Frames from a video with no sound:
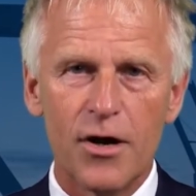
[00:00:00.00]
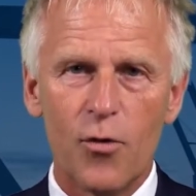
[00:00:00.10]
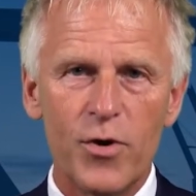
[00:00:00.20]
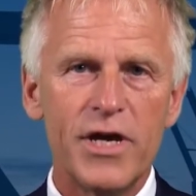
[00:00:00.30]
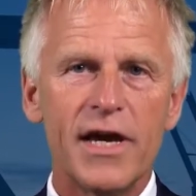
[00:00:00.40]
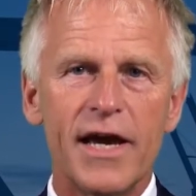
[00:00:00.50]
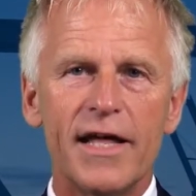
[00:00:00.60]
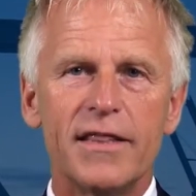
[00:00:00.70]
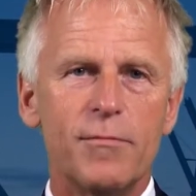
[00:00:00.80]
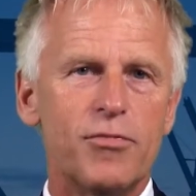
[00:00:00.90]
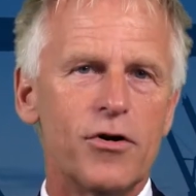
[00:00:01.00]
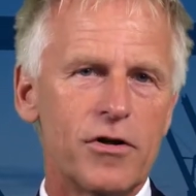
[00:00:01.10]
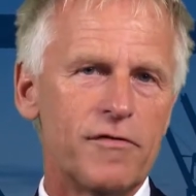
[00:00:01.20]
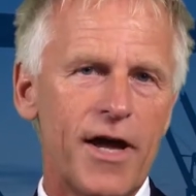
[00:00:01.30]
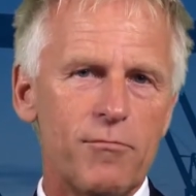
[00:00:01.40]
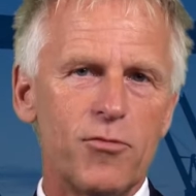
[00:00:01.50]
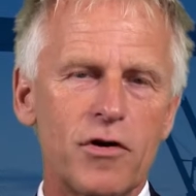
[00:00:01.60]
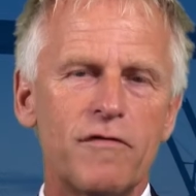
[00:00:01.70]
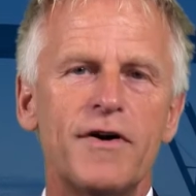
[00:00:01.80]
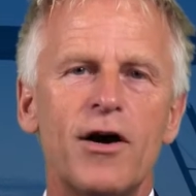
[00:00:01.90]
we at the Port of
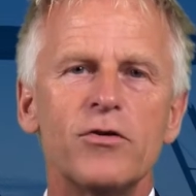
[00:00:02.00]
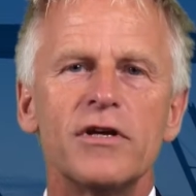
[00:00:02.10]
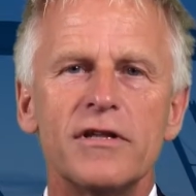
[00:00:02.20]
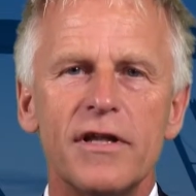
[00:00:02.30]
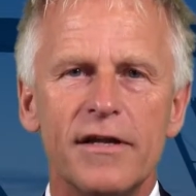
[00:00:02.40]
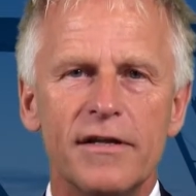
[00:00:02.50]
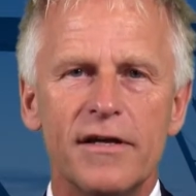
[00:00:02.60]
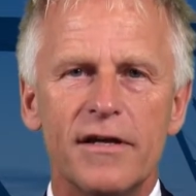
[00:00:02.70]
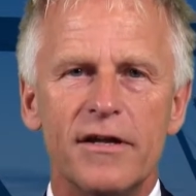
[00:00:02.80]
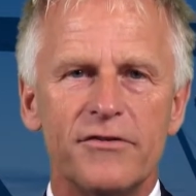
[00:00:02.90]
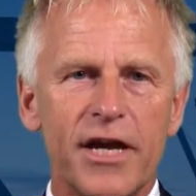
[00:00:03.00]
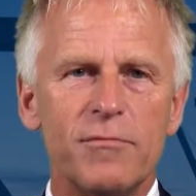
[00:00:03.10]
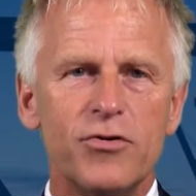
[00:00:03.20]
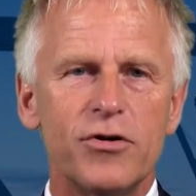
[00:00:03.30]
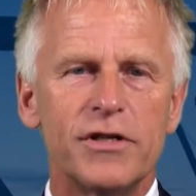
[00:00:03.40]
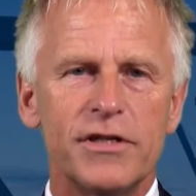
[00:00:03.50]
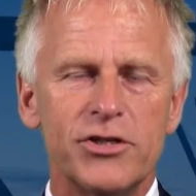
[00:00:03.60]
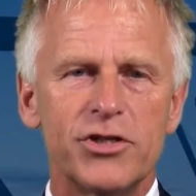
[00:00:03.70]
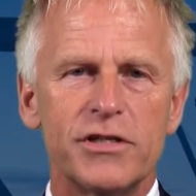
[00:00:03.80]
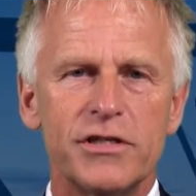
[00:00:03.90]
Hamburg founded the Chainport
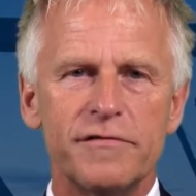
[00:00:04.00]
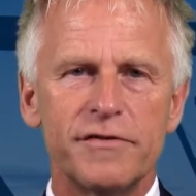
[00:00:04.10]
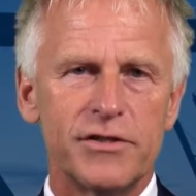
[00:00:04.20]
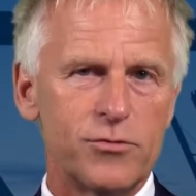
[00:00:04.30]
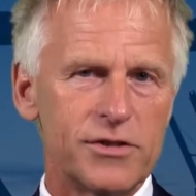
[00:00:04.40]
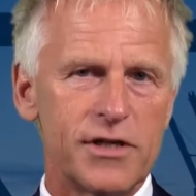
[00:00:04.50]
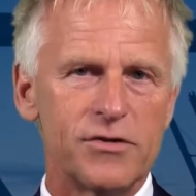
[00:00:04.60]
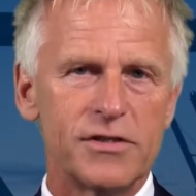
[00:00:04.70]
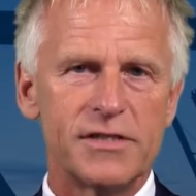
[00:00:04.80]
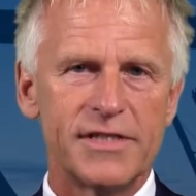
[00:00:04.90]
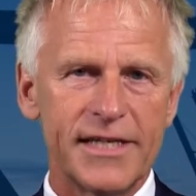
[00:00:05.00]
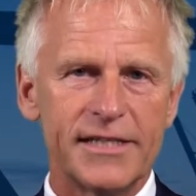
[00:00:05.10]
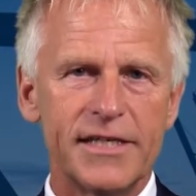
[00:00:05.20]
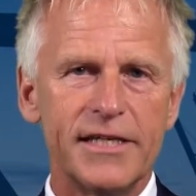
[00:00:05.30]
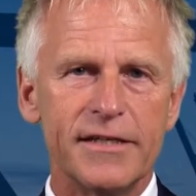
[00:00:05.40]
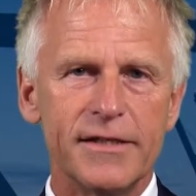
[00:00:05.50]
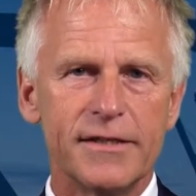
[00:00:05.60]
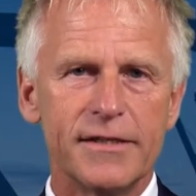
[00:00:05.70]
initiative in 2016.